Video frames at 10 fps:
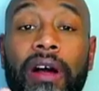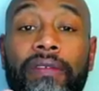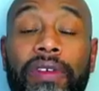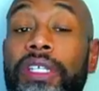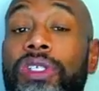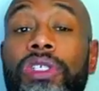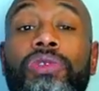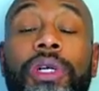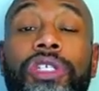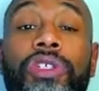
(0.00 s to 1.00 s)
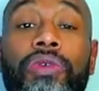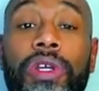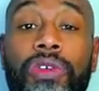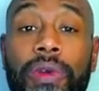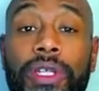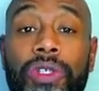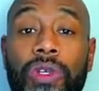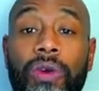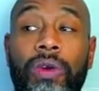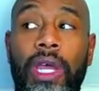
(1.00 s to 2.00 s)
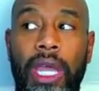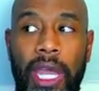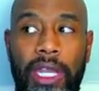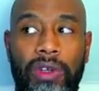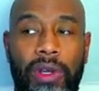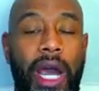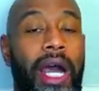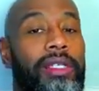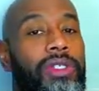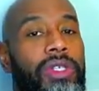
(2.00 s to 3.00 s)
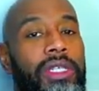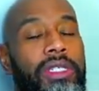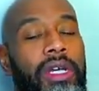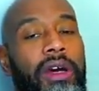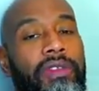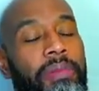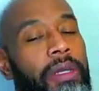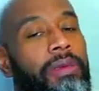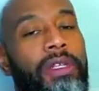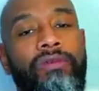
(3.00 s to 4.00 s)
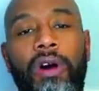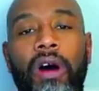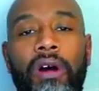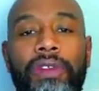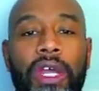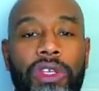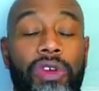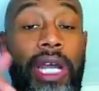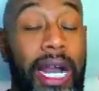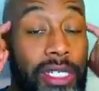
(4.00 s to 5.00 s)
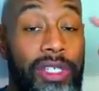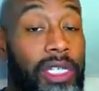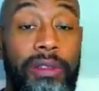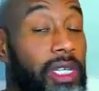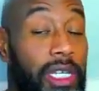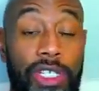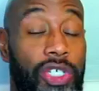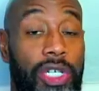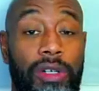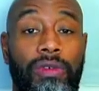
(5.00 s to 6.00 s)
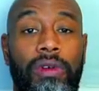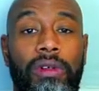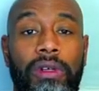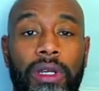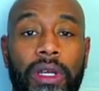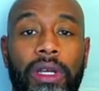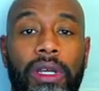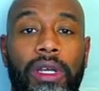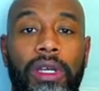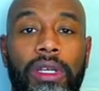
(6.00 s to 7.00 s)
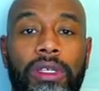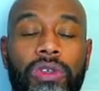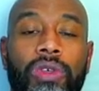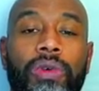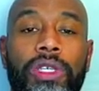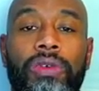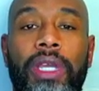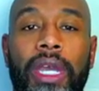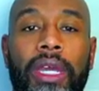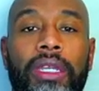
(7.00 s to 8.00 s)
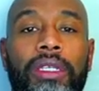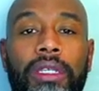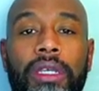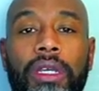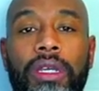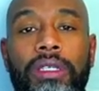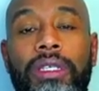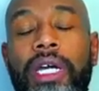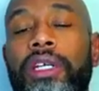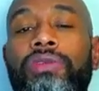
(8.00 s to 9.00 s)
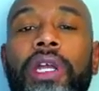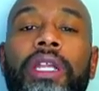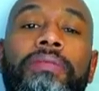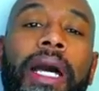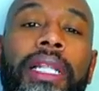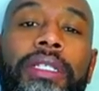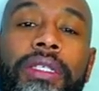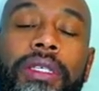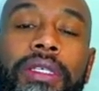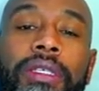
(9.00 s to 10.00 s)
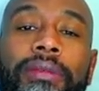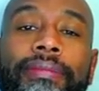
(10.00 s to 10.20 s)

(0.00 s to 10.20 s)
any situation you enter into, and you're cognizant of the people involved. You're cognizant in general. You do what you can to not create imbalance.